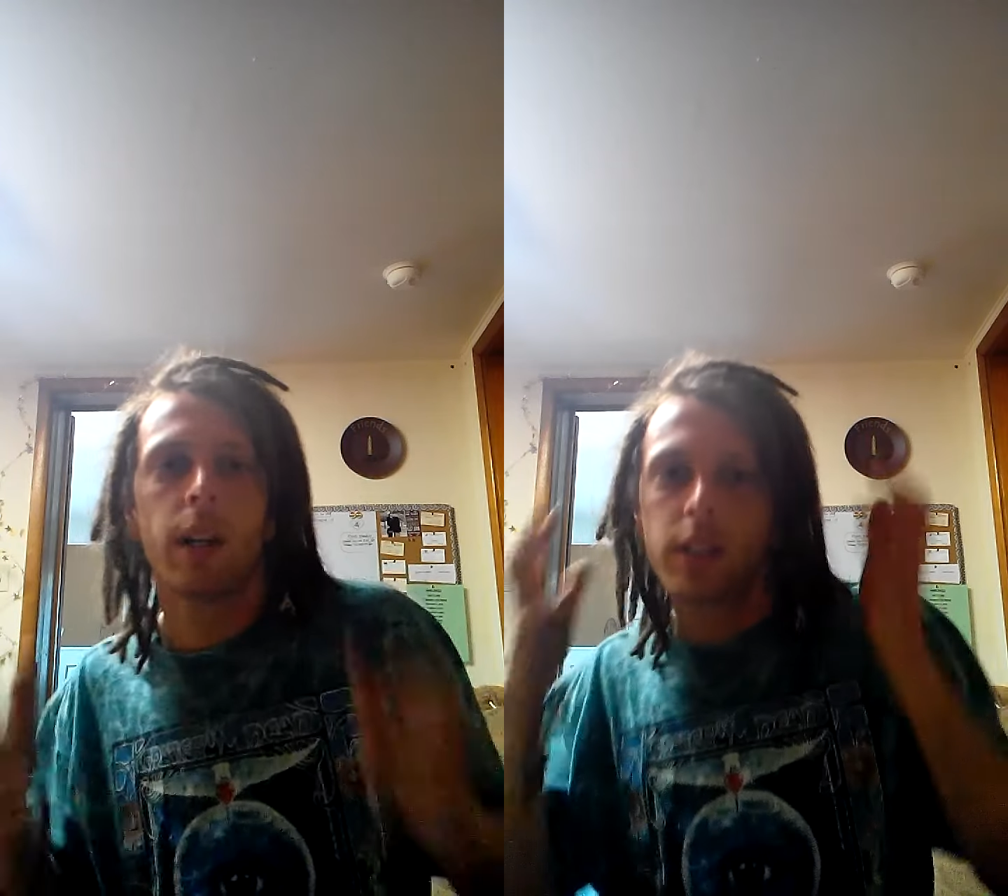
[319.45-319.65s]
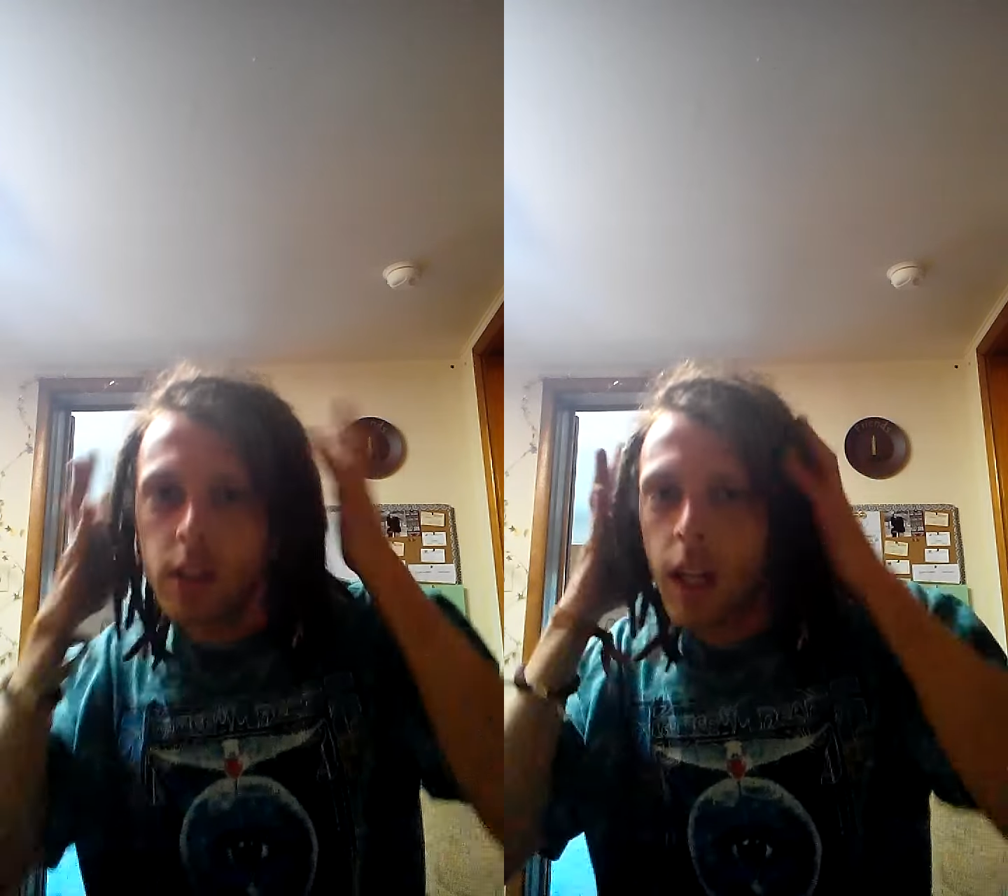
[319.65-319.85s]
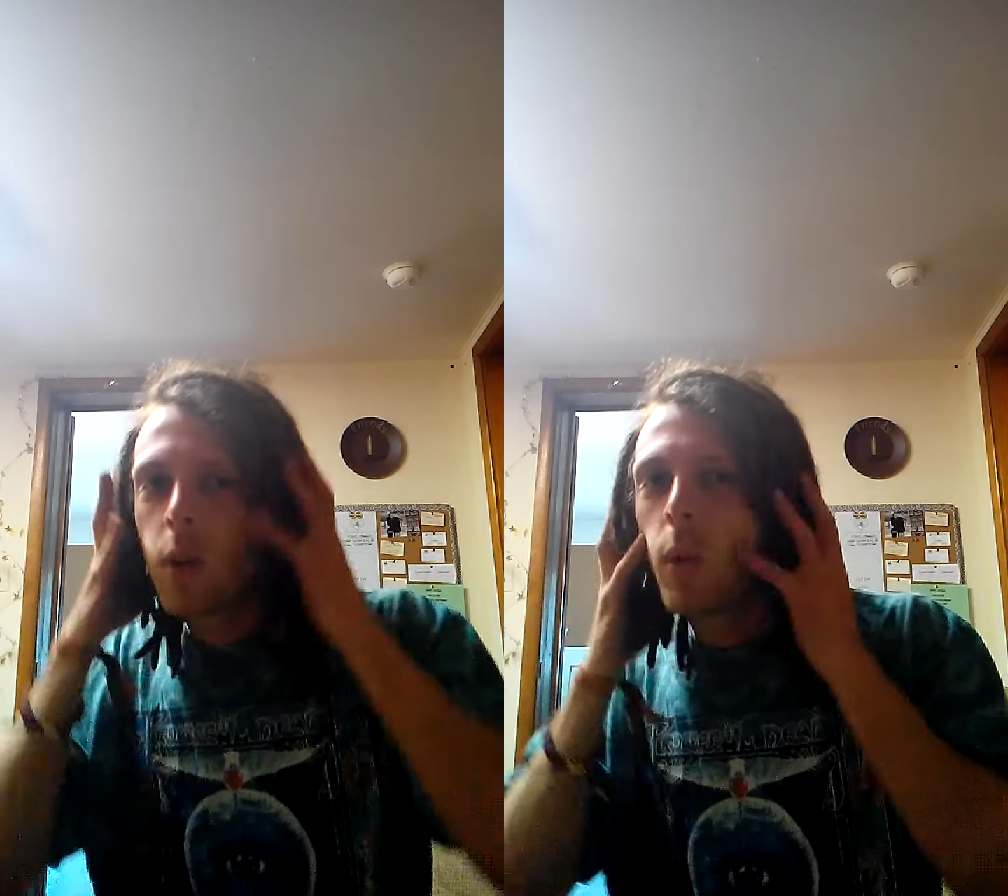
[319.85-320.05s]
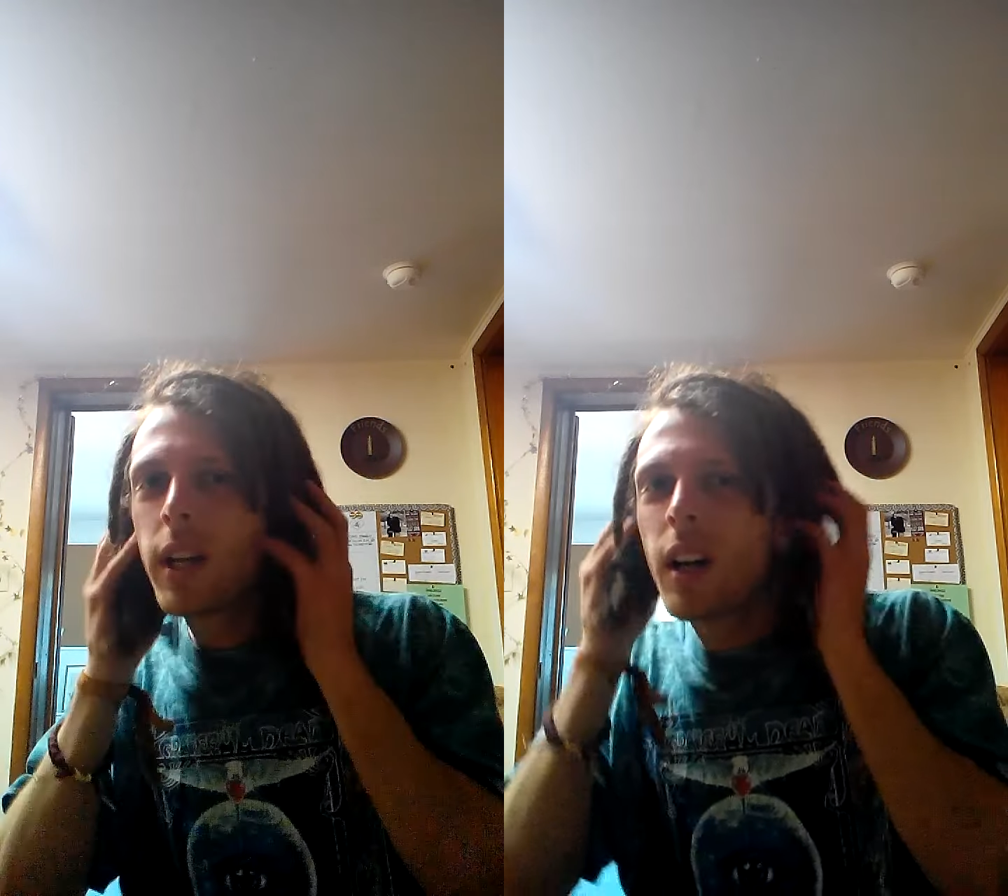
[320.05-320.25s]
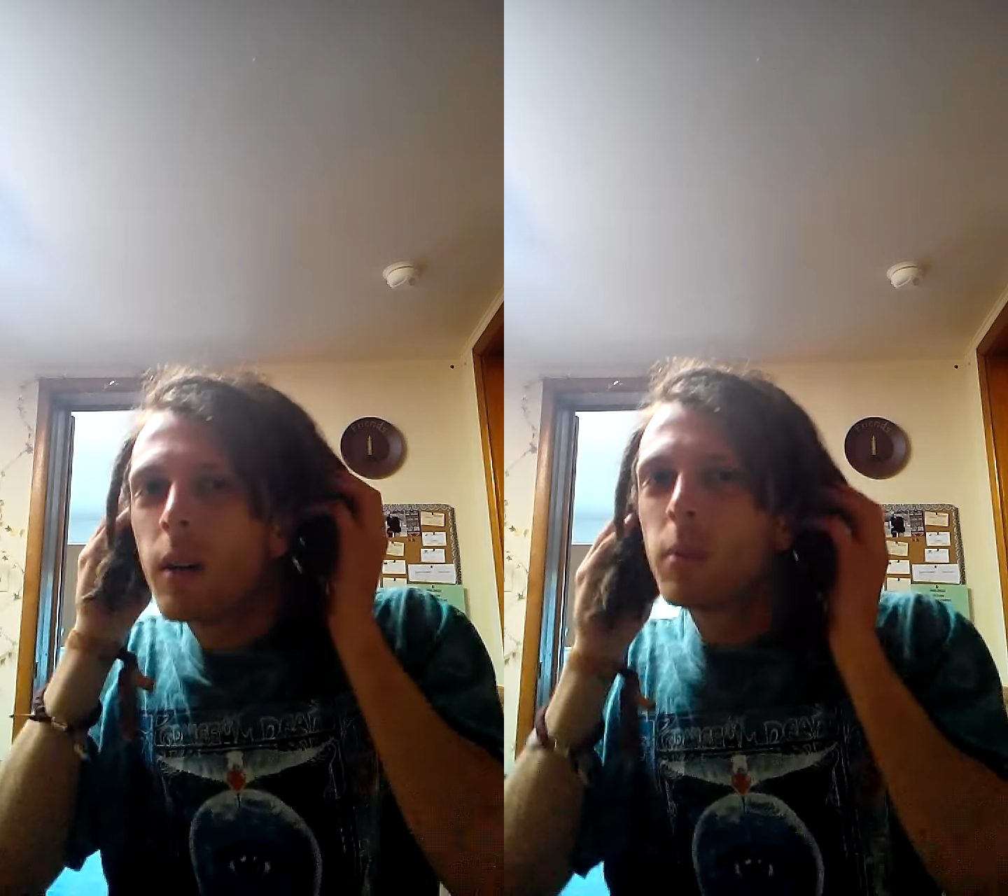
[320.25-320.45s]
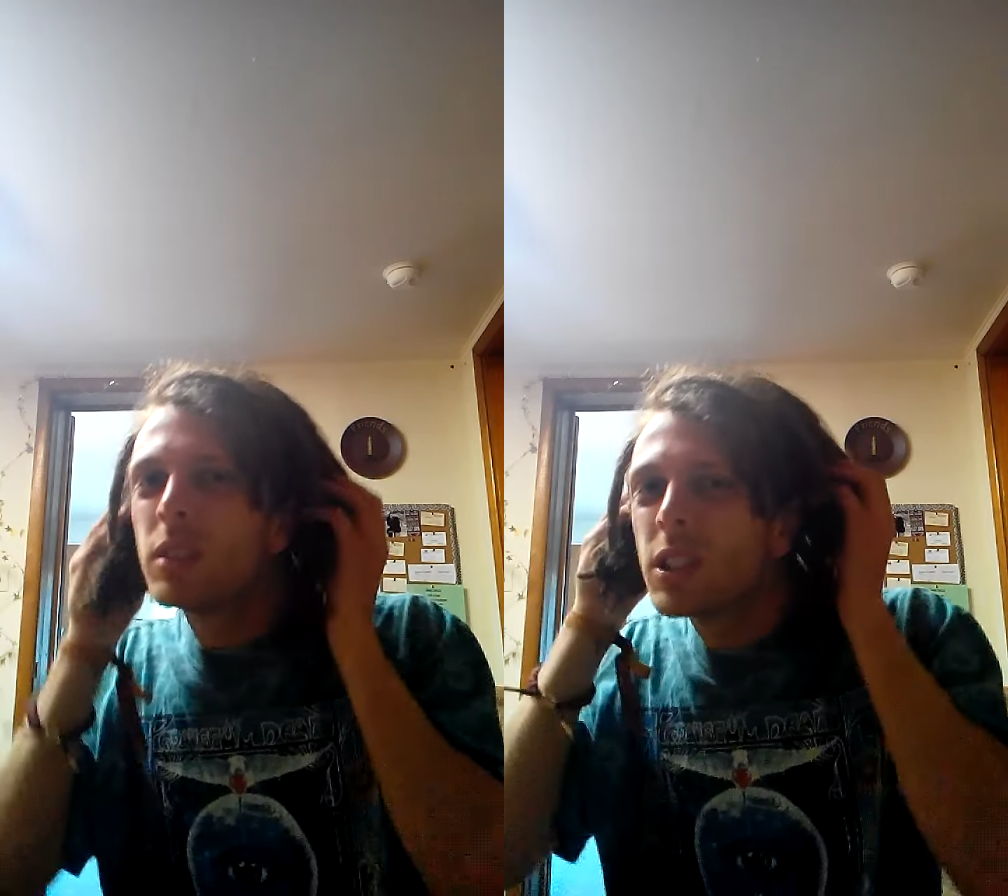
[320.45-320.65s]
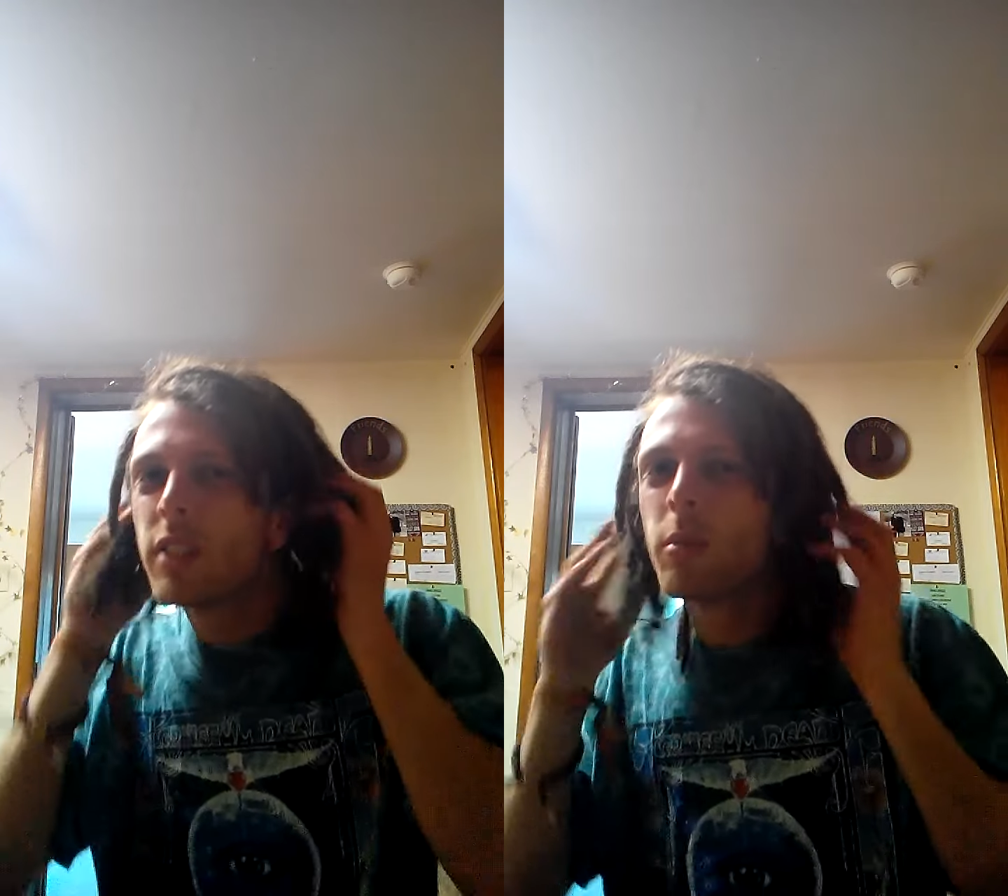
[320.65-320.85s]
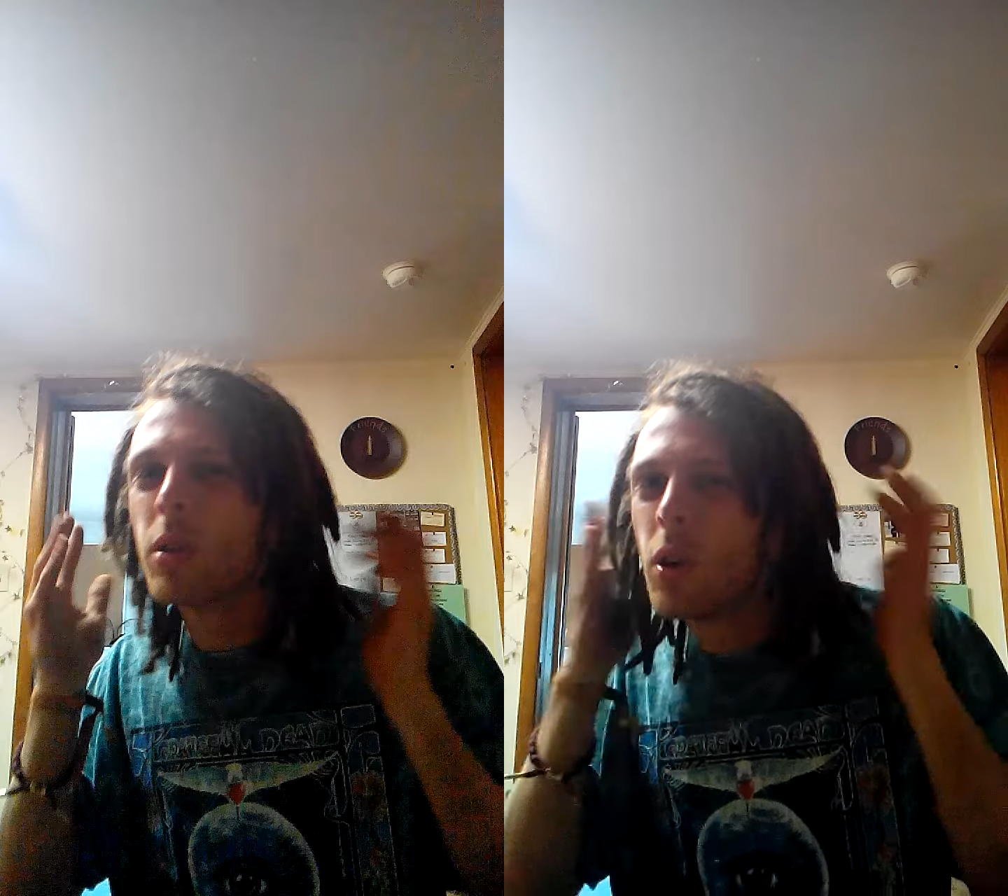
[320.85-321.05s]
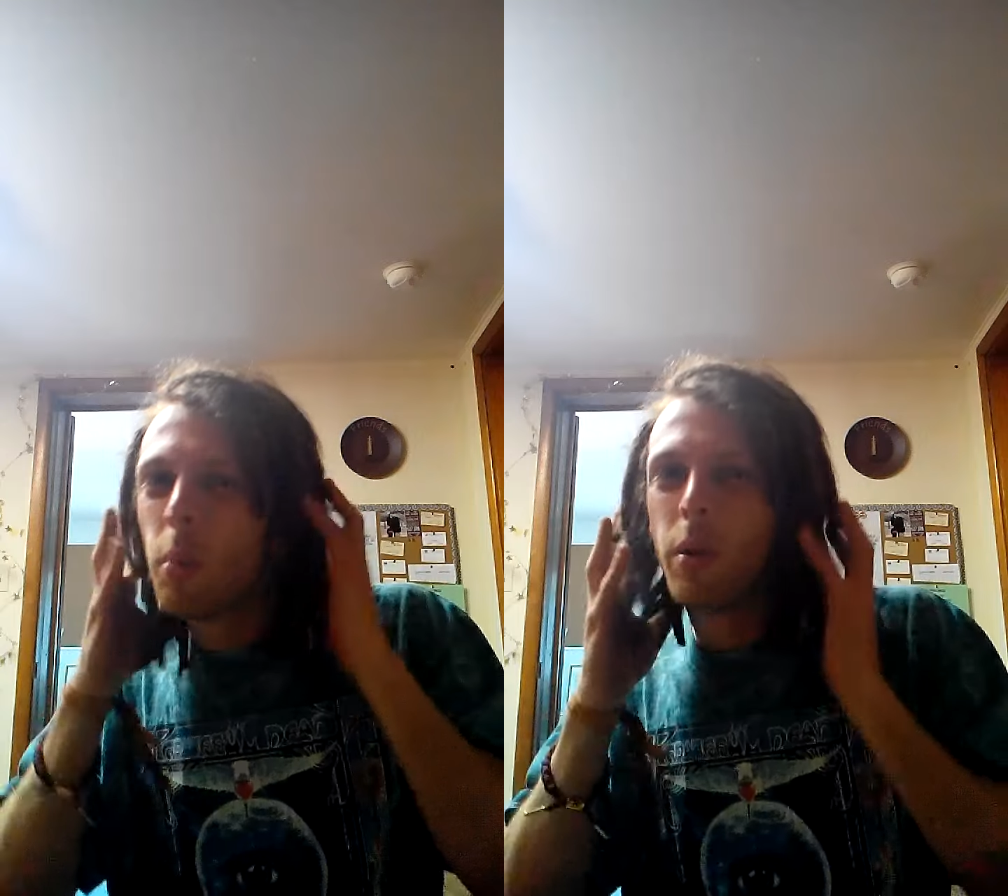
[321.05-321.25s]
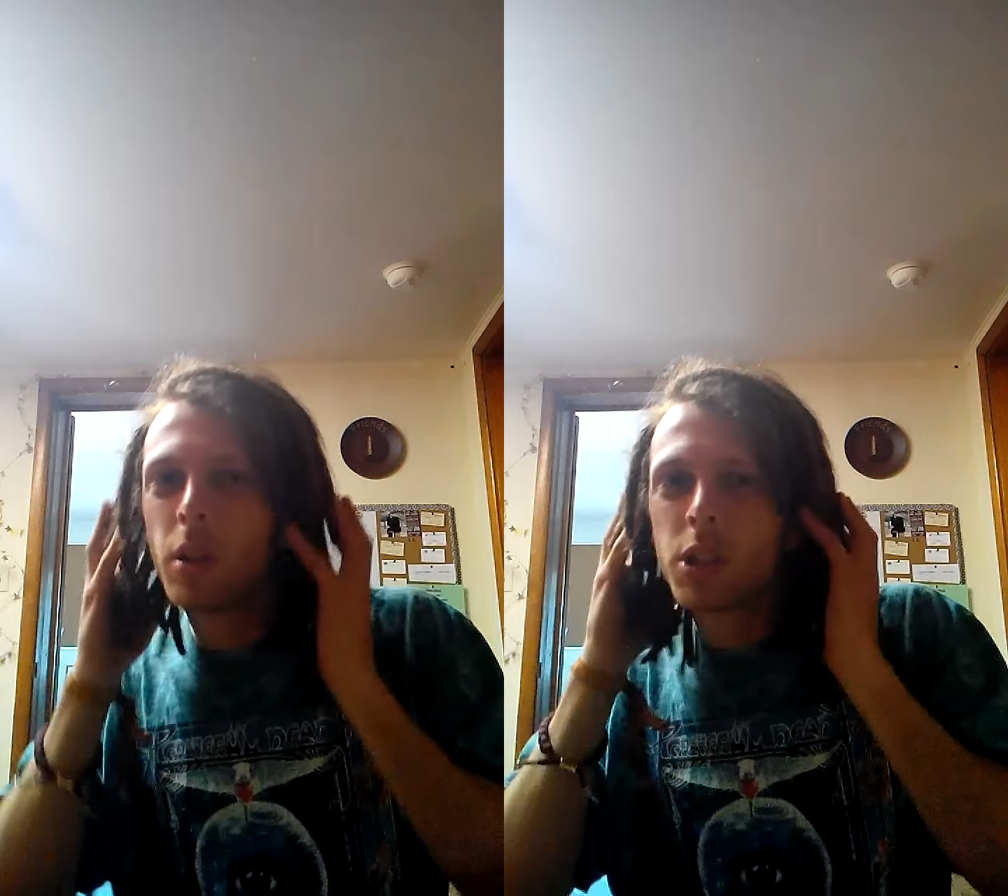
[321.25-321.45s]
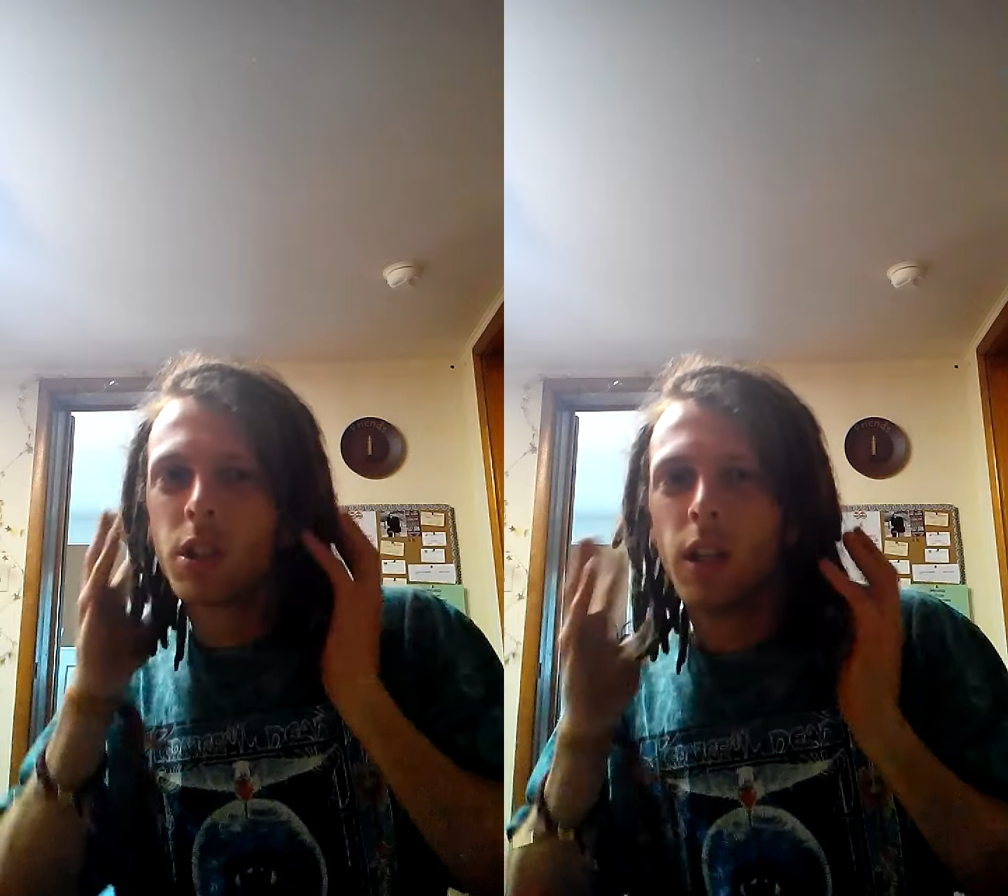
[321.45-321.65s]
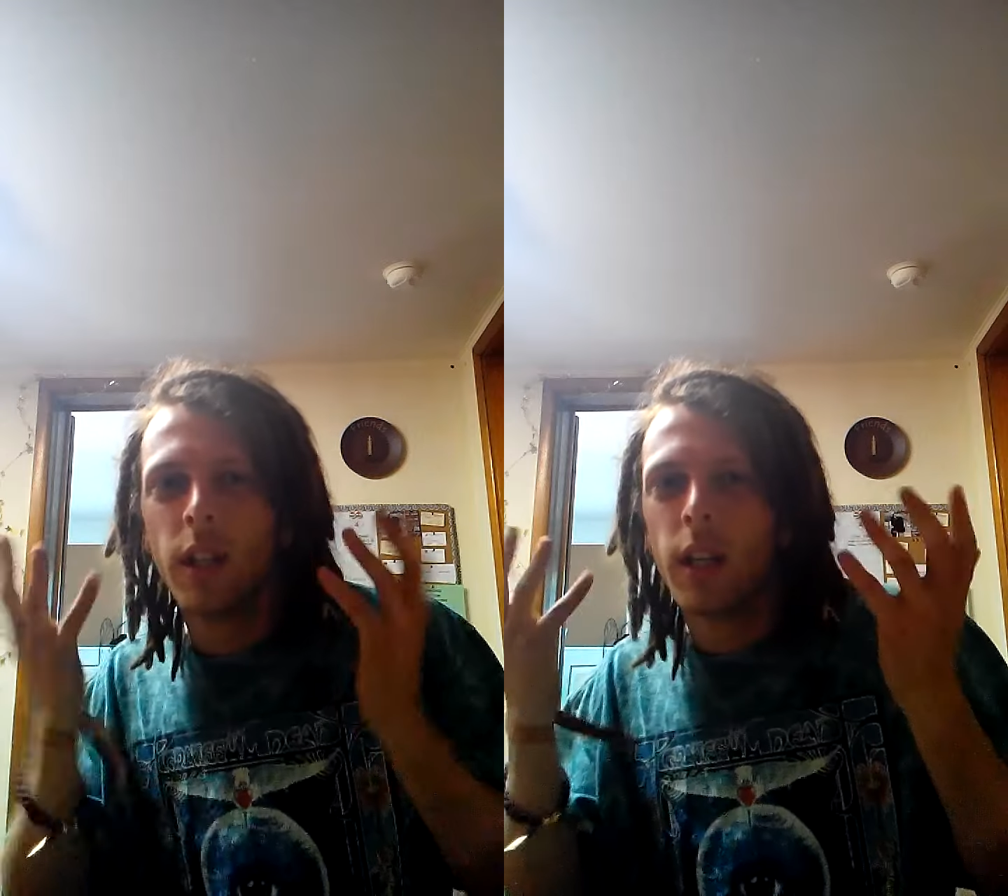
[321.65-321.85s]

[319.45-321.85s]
I can just kind of wake up and just give them a little push,